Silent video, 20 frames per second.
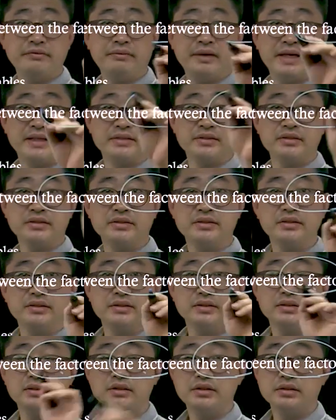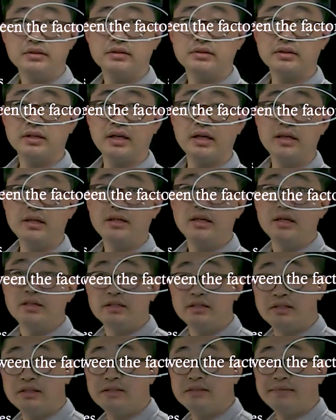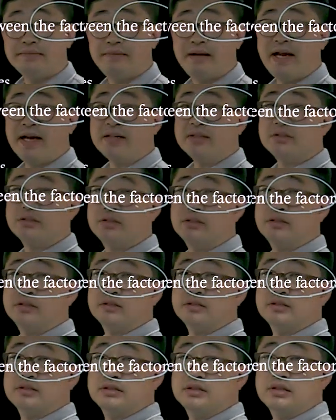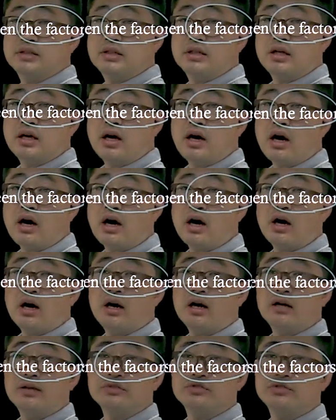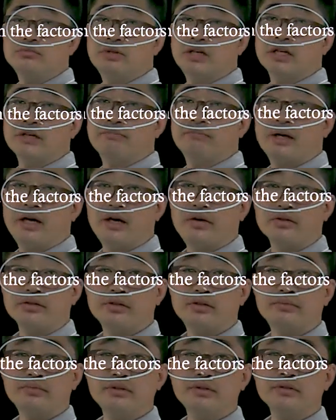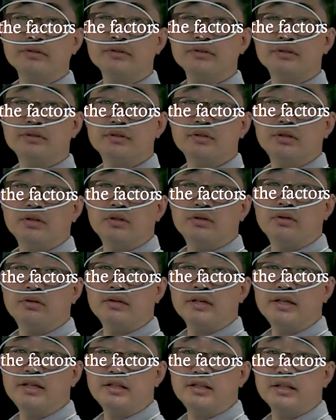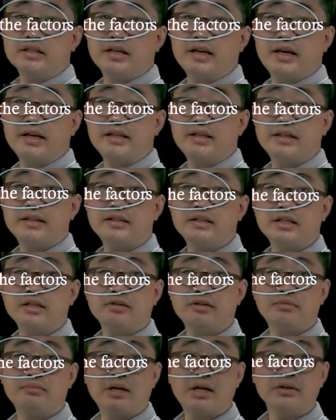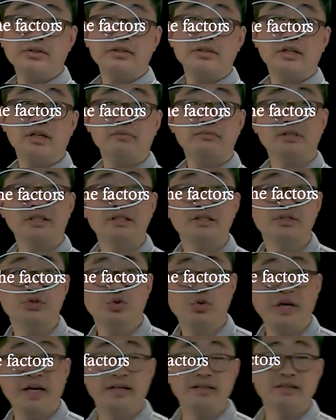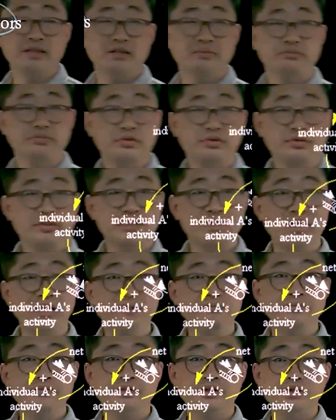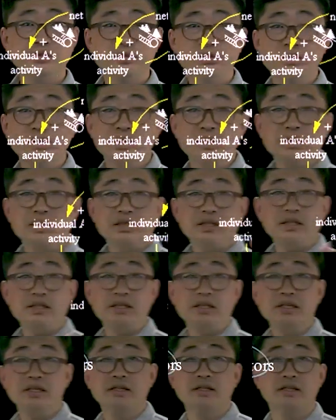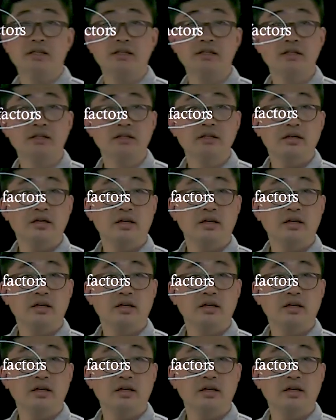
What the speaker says: factors. Okay, these factors are numeric variables or indicating the amount of the strengths. For example, here